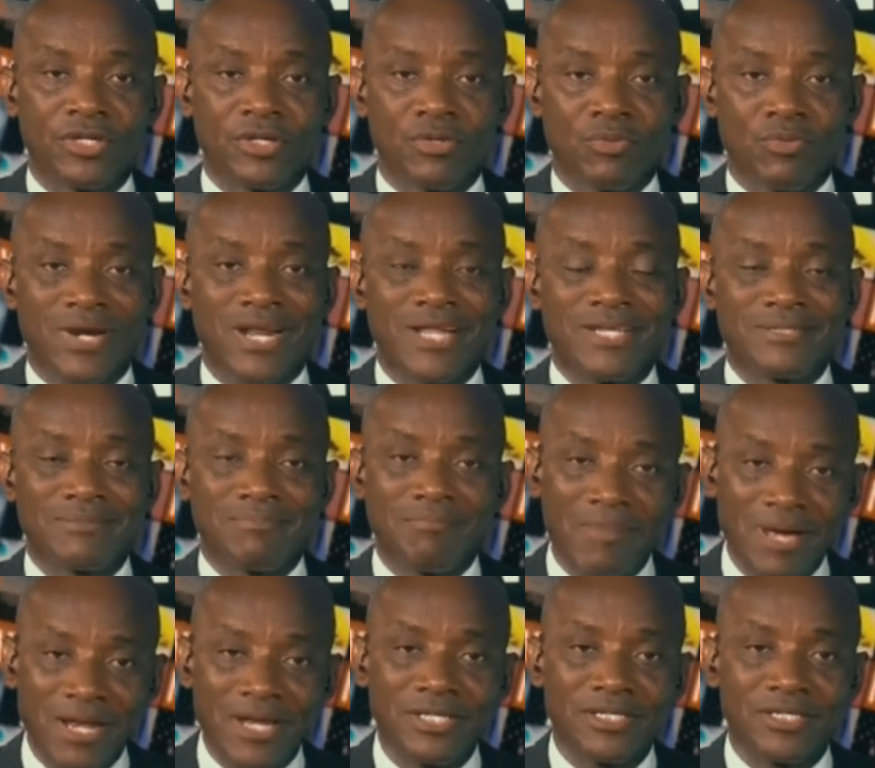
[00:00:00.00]
whether it's
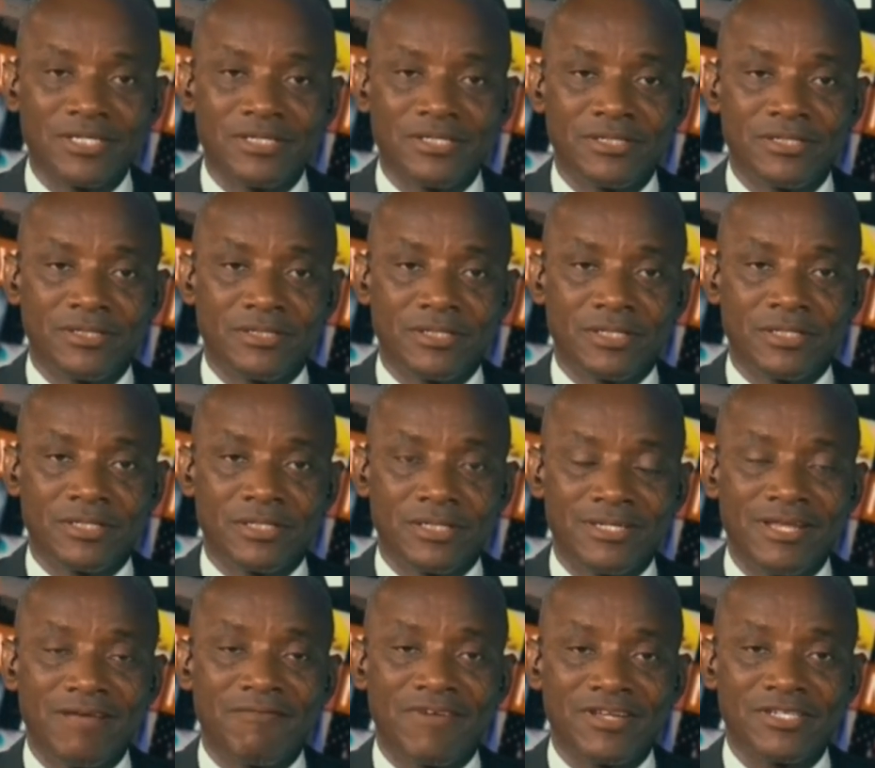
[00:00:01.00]
managing the
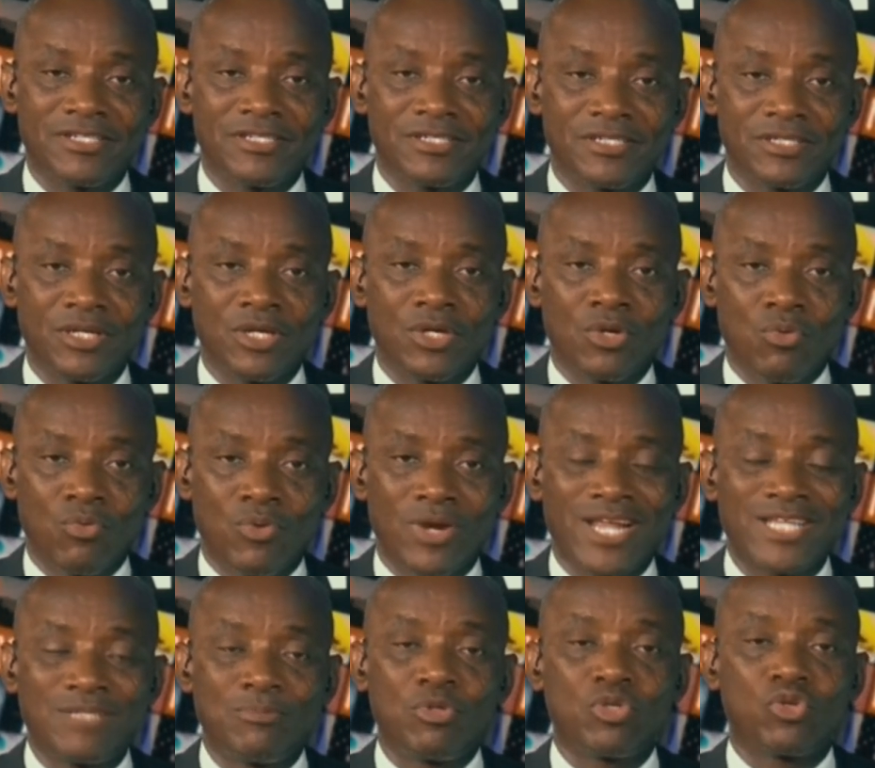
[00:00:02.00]
diversity,
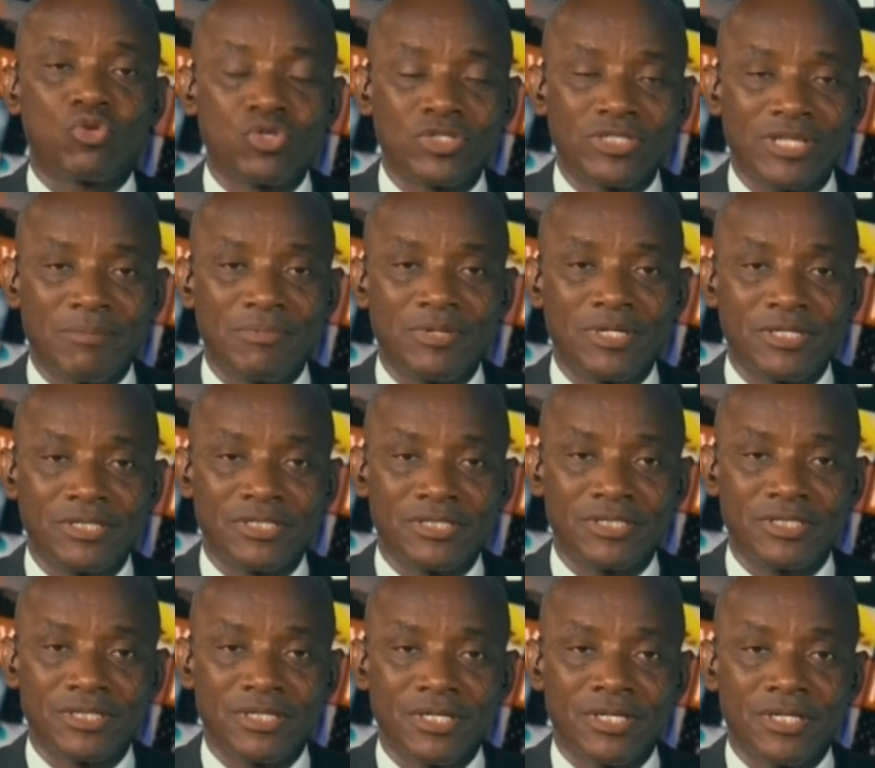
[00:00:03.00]
whether it's political
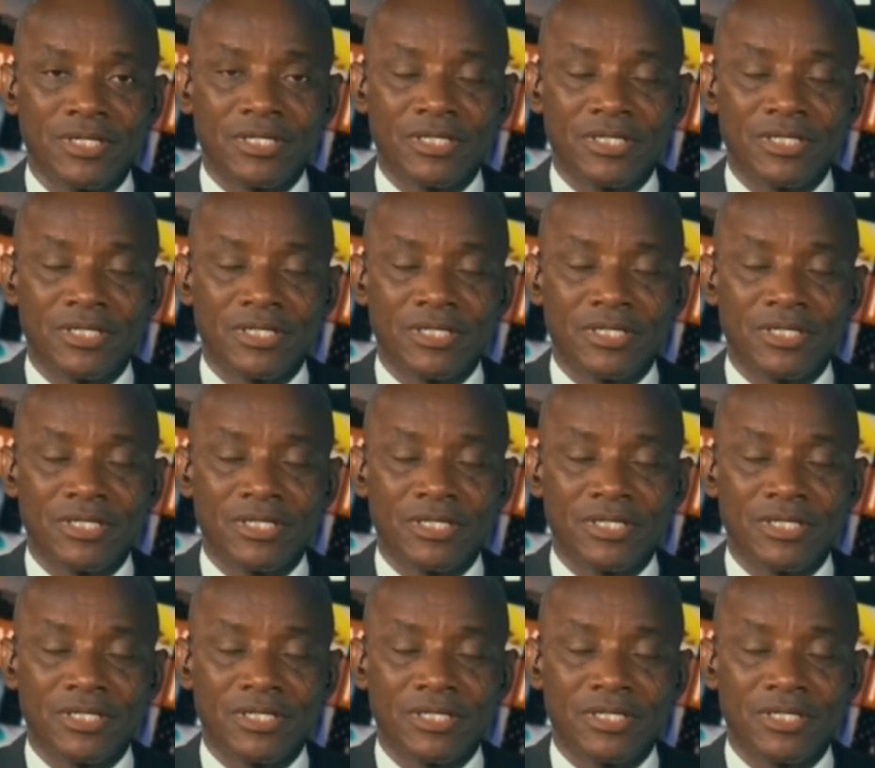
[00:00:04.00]
stability,